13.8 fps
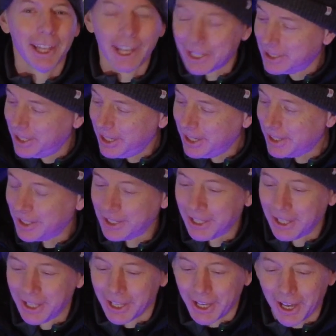Again,
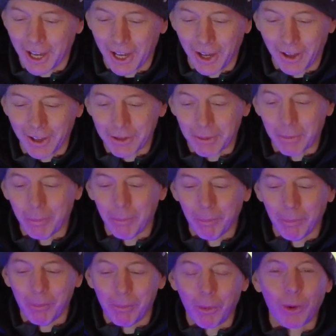uh,
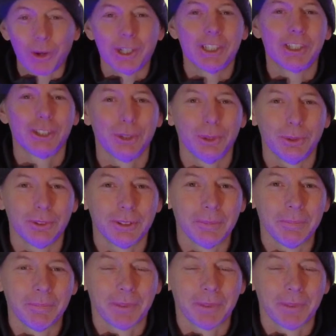more issues.